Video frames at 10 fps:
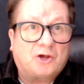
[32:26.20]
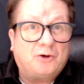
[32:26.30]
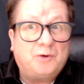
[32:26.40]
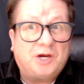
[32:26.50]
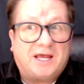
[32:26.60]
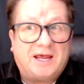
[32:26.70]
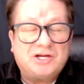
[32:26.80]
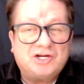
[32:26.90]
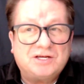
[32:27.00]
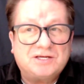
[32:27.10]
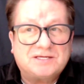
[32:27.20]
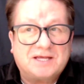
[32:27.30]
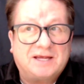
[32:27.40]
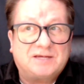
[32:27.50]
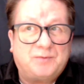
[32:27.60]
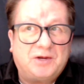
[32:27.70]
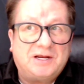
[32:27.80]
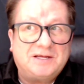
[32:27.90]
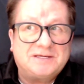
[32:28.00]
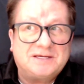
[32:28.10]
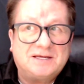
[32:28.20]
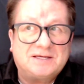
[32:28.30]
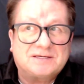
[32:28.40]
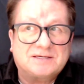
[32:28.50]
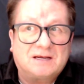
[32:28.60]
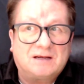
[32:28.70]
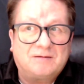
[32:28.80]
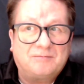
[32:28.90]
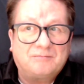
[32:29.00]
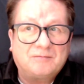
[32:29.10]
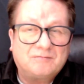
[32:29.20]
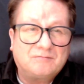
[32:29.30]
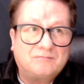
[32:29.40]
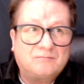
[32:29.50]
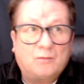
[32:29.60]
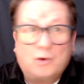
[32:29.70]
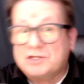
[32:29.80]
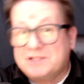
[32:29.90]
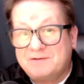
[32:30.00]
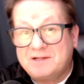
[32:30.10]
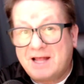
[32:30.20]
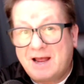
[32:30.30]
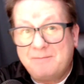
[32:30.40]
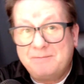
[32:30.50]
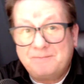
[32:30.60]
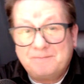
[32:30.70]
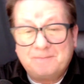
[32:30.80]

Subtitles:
communications experiences most of the time.